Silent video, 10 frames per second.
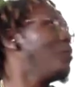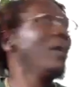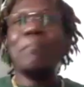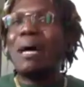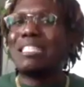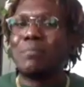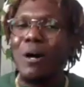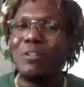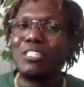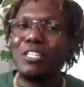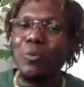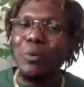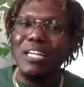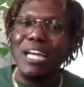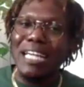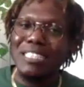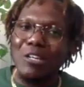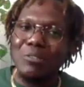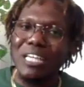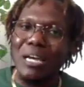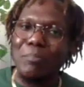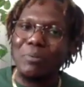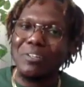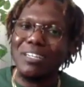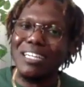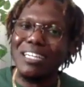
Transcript: What am I supposed to do with a Costco sample?